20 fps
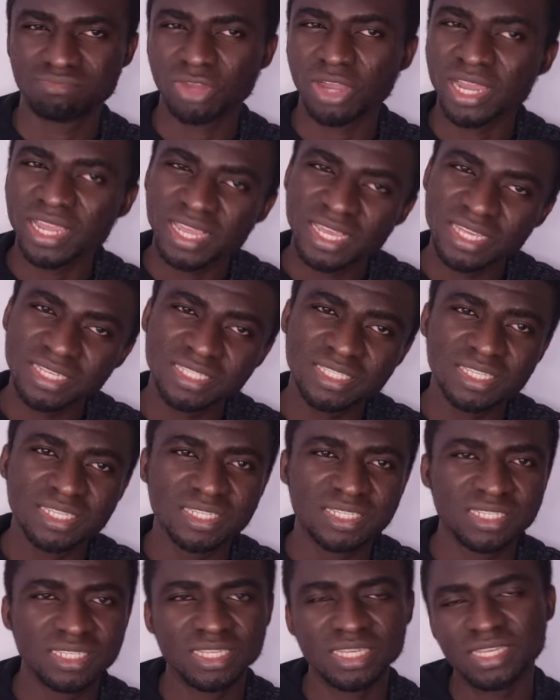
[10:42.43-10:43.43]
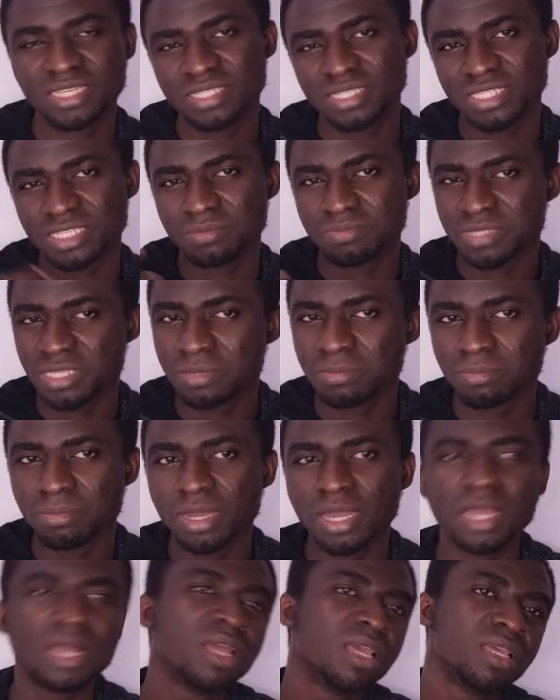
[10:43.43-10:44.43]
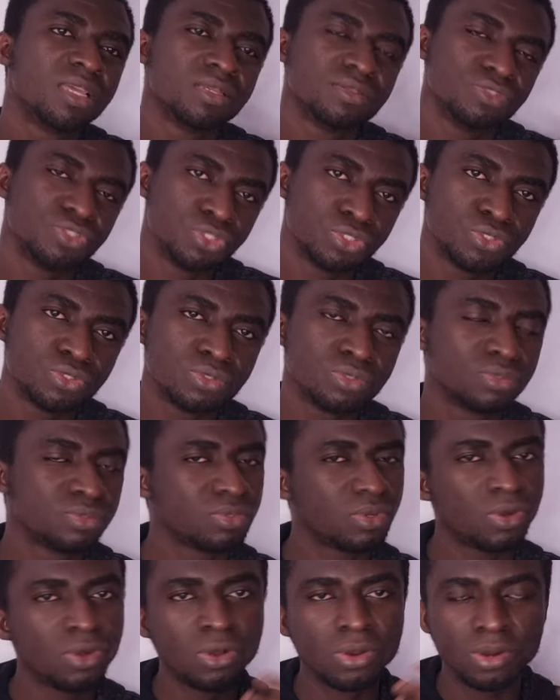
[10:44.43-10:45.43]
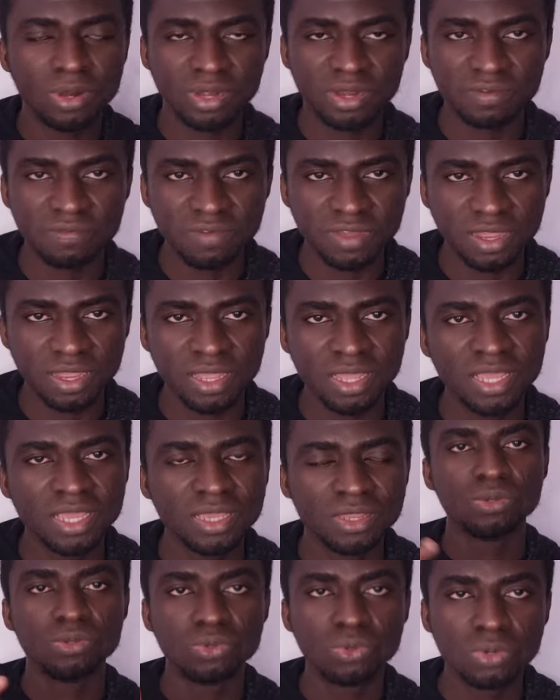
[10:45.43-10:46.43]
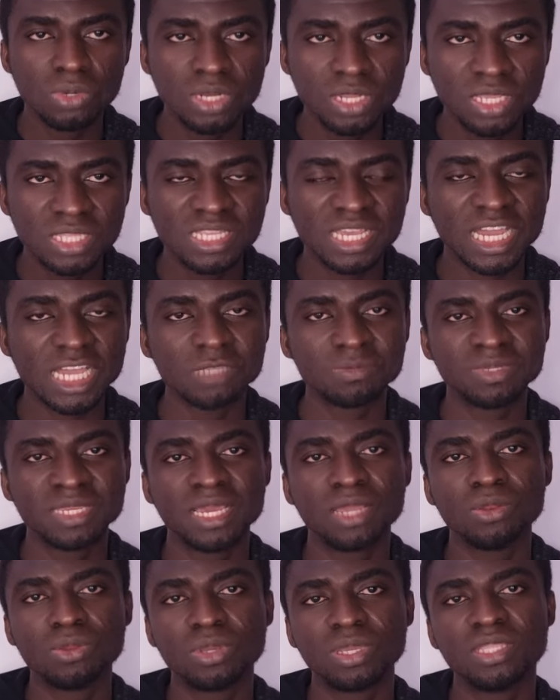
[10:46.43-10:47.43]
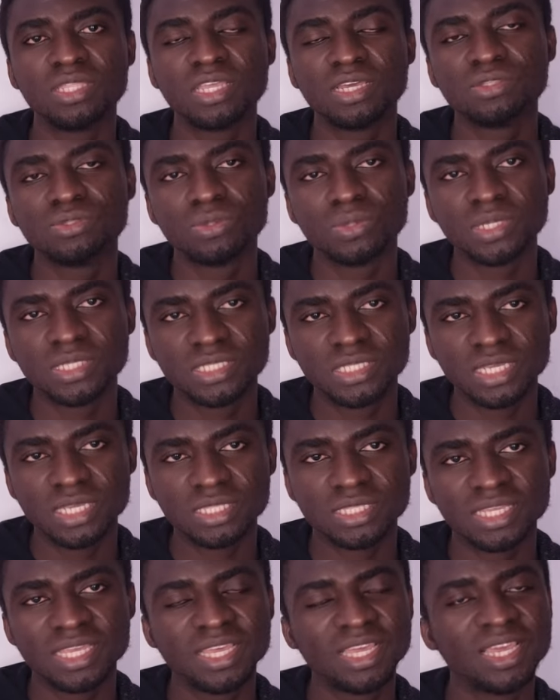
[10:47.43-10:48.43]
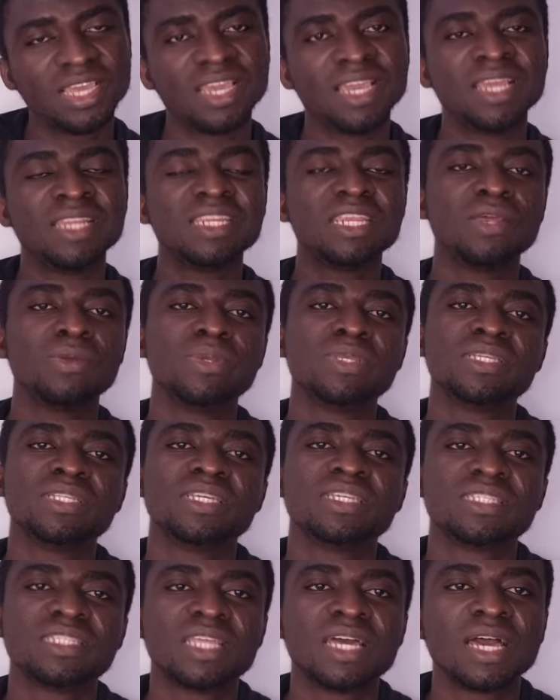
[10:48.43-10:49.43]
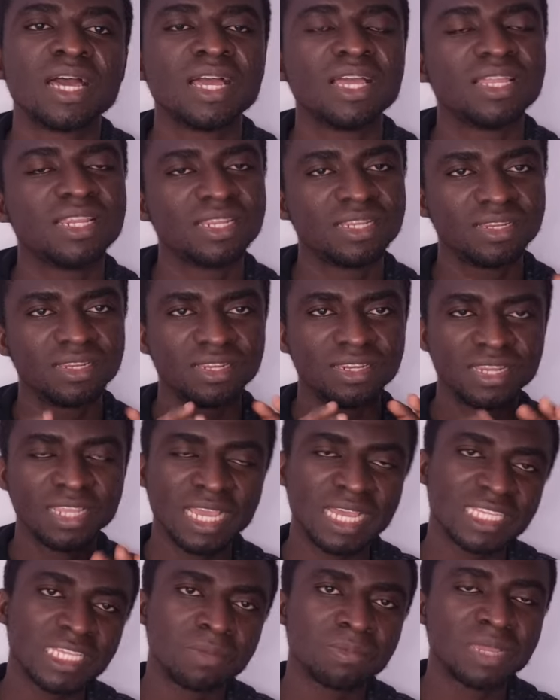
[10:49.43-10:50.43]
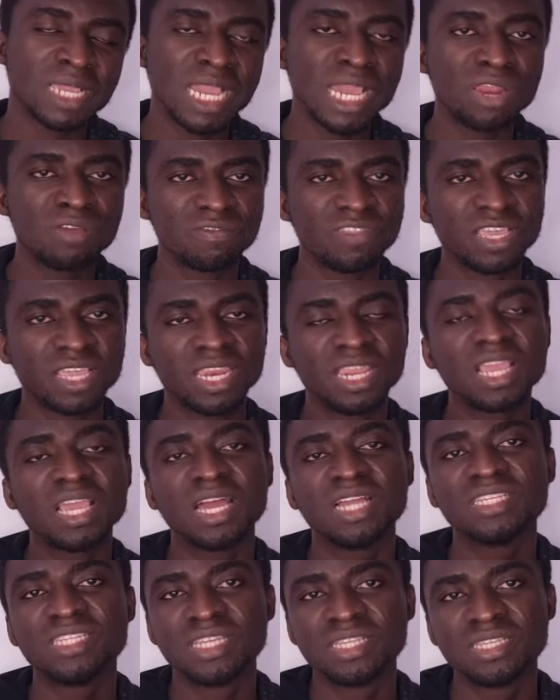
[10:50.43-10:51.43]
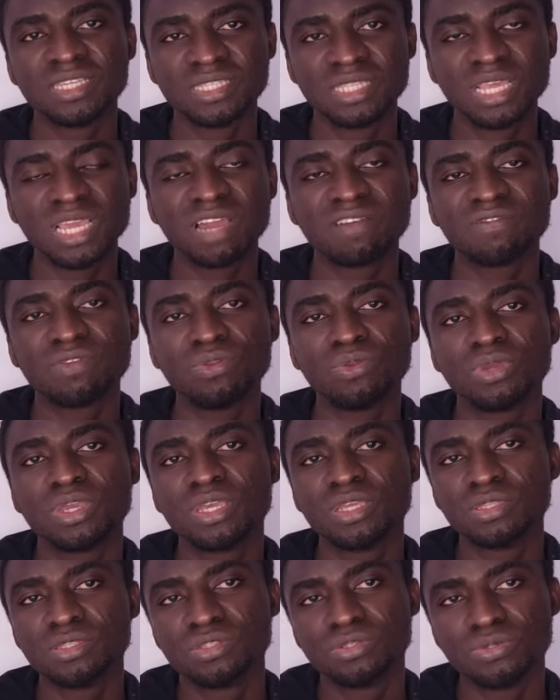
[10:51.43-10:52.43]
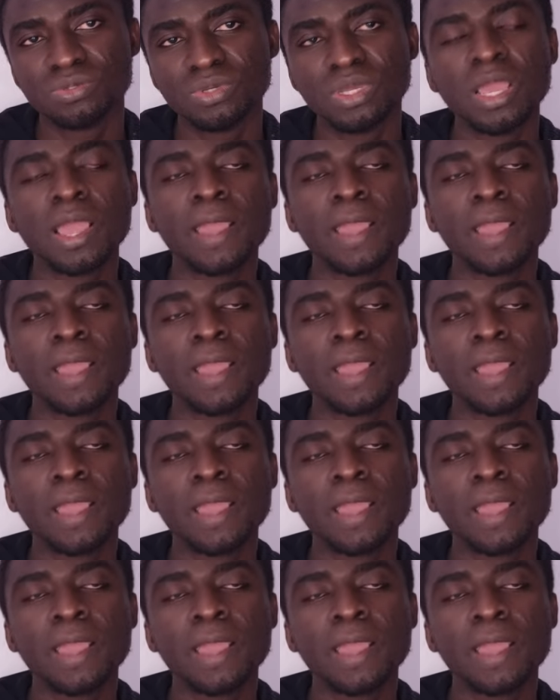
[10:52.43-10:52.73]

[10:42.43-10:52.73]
August this year, September, June, or however. No date has been allocated to it yet. And the reason is that there are some kind of technical changes they have to look into,